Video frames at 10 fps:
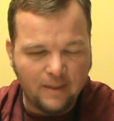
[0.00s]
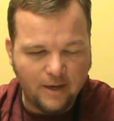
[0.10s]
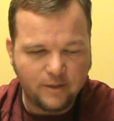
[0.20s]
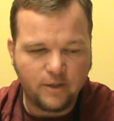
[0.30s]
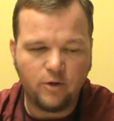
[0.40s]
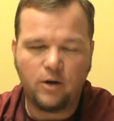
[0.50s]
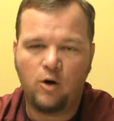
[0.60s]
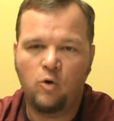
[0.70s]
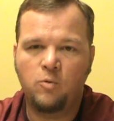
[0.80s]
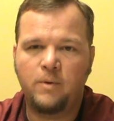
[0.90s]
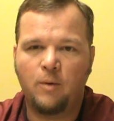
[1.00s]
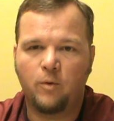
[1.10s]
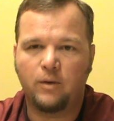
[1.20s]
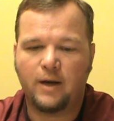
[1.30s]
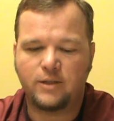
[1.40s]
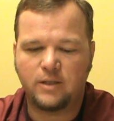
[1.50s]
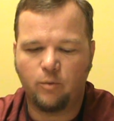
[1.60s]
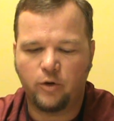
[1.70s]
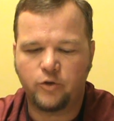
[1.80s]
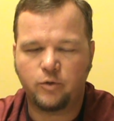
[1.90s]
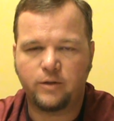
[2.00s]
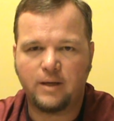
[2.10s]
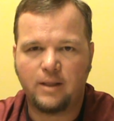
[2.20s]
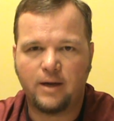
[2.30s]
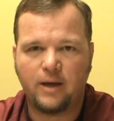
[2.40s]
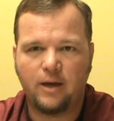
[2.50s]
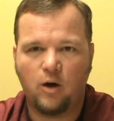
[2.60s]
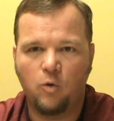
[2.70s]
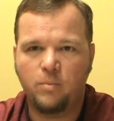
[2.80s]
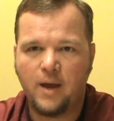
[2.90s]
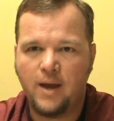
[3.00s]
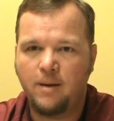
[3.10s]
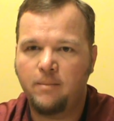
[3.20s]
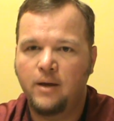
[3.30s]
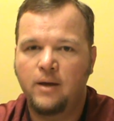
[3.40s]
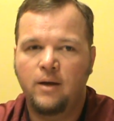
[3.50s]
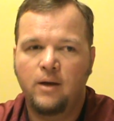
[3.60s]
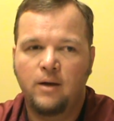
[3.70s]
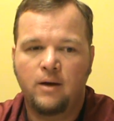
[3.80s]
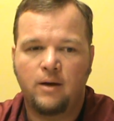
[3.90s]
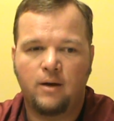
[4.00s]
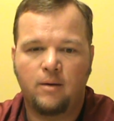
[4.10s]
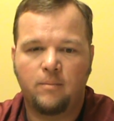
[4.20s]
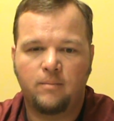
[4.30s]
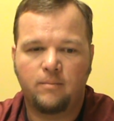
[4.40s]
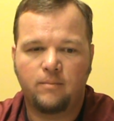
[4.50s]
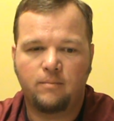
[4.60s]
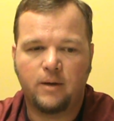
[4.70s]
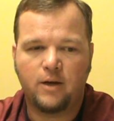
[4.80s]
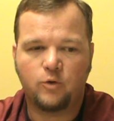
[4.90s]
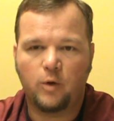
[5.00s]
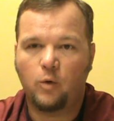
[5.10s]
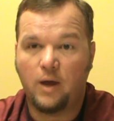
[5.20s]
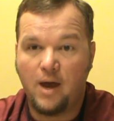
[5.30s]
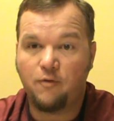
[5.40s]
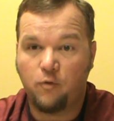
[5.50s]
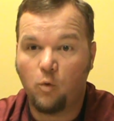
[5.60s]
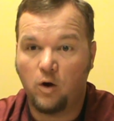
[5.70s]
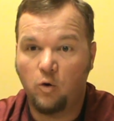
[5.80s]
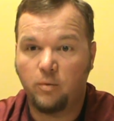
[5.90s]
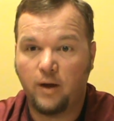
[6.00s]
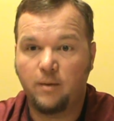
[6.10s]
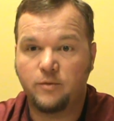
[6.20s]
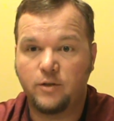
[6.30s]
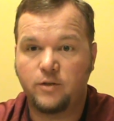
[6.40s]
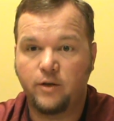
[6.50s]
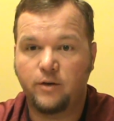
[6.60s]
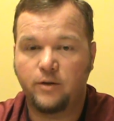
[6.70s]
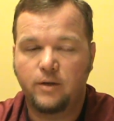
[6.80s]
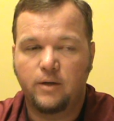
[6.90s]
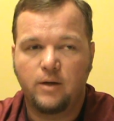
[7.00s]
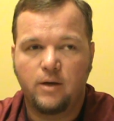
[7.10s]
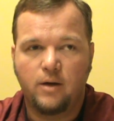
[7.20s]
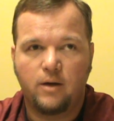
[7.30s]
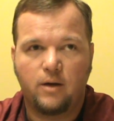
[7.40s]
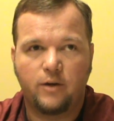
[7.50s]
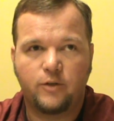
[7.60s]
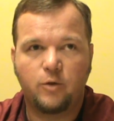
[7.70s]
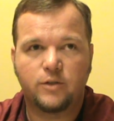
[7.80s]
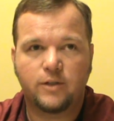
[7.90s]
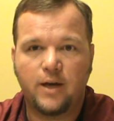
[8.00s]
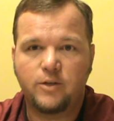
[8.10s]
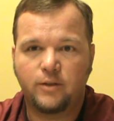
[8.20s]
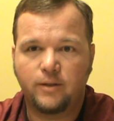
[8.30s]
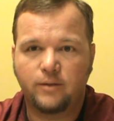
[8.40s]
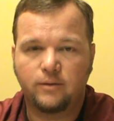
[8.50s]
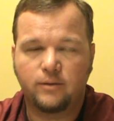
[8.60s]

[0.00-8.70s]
That is here at home, and like I said, we're going to treat that like a home game because we only have 4 home games this year due to scheduling